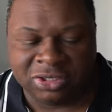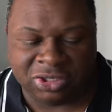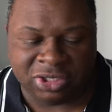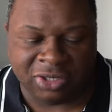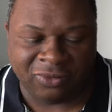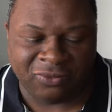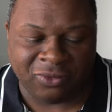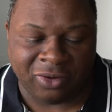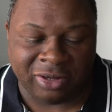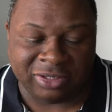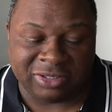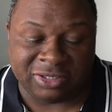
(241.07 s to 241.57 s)
she
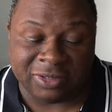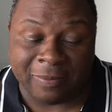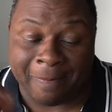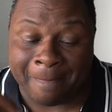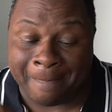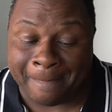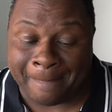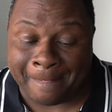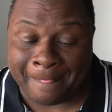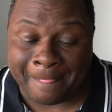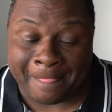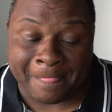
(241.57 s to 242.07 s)
avoids them.
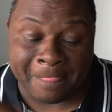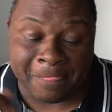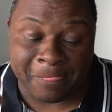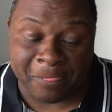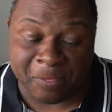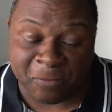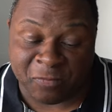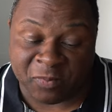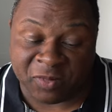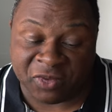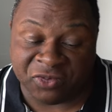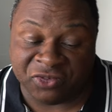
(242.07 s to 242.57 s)

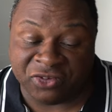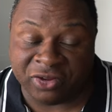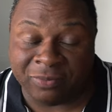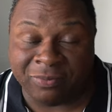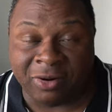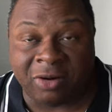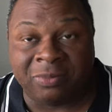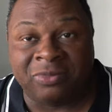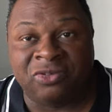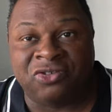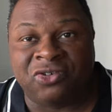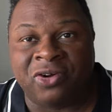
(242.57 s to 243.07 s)
It's a good
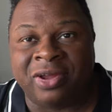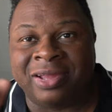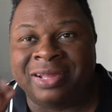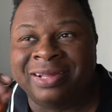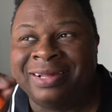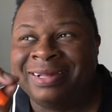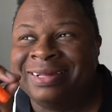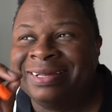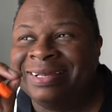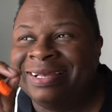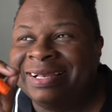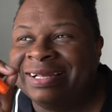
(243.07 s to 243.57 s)
bourbon drink.
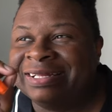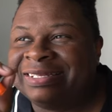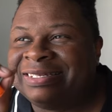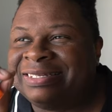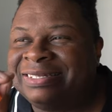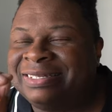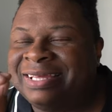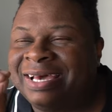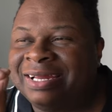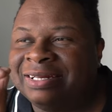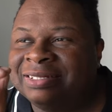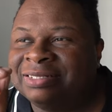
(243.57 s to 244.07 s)
It's
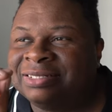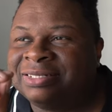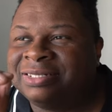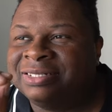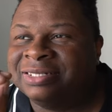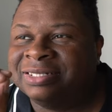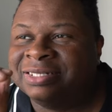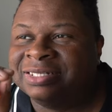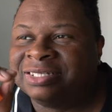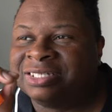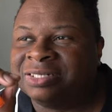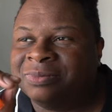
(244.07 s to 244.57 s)
not as
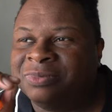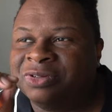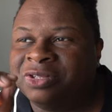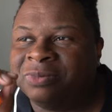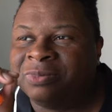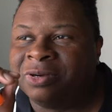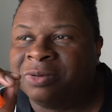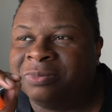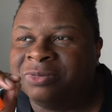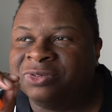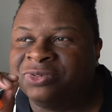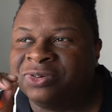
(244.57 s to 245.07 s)
good as some of the
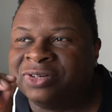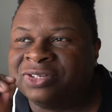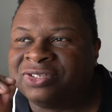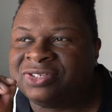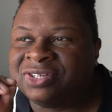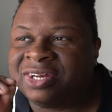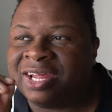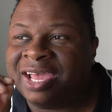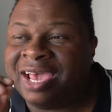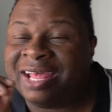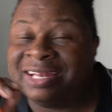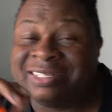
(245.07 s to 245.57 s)
bourbon drinks
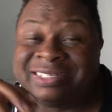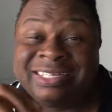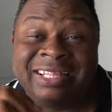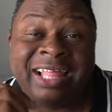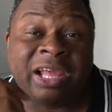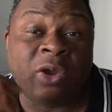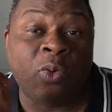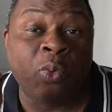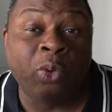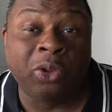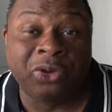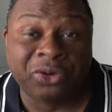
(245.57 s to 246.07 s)
that I had to say
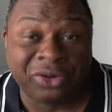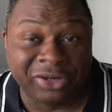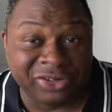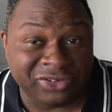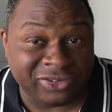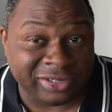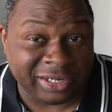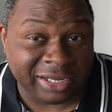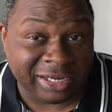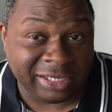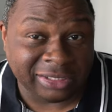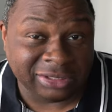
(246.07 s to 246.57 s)
like
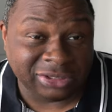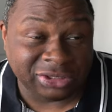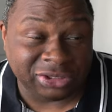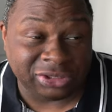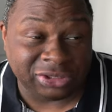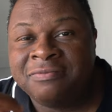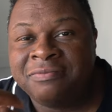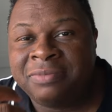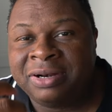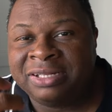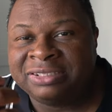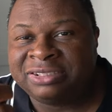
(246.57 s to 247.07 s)
Wilderness Lodge,
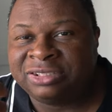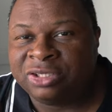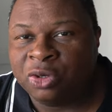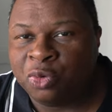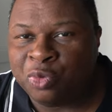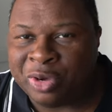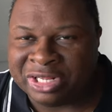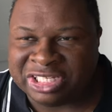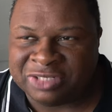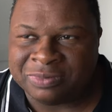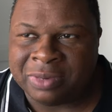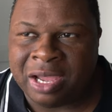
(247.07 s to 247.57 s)
but it
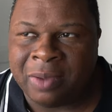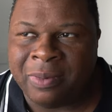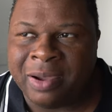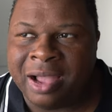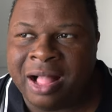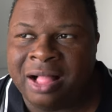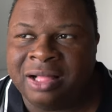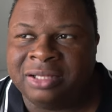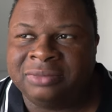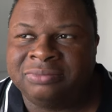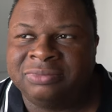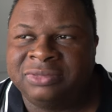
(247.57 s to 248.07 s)
still wets my
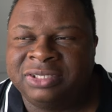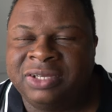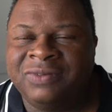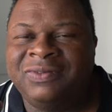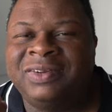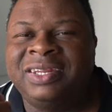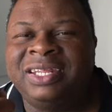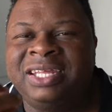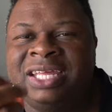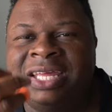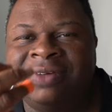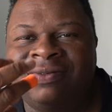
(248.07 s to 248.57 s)
palate.
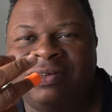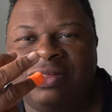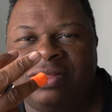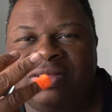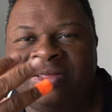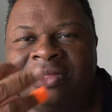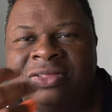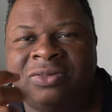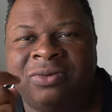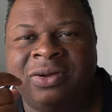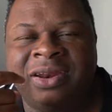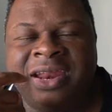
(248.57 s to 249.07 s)
Giving it even
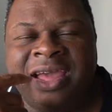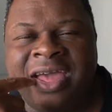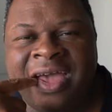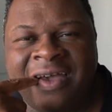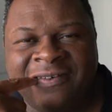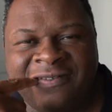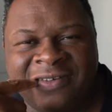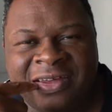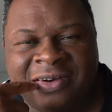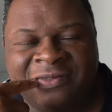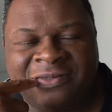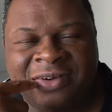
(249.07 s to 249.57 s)
three and a
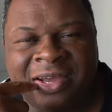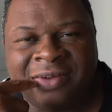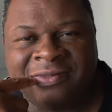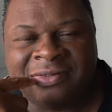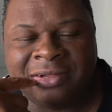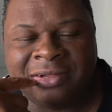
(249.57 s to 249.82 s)
half out of five